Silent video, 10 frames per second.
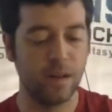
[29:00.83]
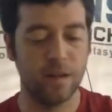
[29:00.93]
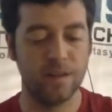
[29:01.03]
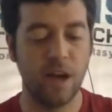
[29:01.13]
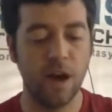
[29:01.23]

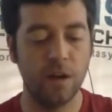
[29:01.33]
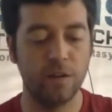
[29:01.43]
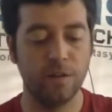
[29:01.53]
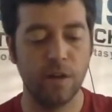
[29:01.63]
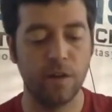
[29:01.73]
a ton
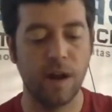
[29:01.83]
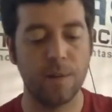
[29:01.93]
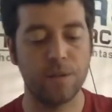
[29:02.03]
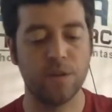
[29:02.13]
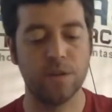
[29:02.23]
of other
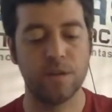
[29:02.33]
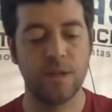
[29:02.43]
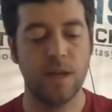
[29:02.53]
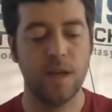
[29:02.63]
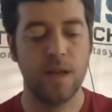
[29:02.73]

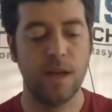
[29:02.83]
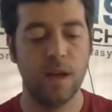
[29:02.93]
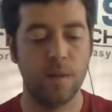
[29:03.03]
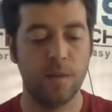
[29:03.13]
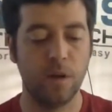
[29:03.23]
options
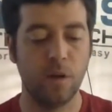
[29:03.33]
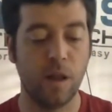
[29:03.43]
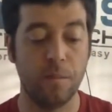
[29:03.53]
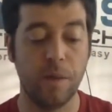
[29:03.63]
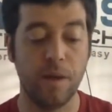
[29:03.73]
that are a whole lot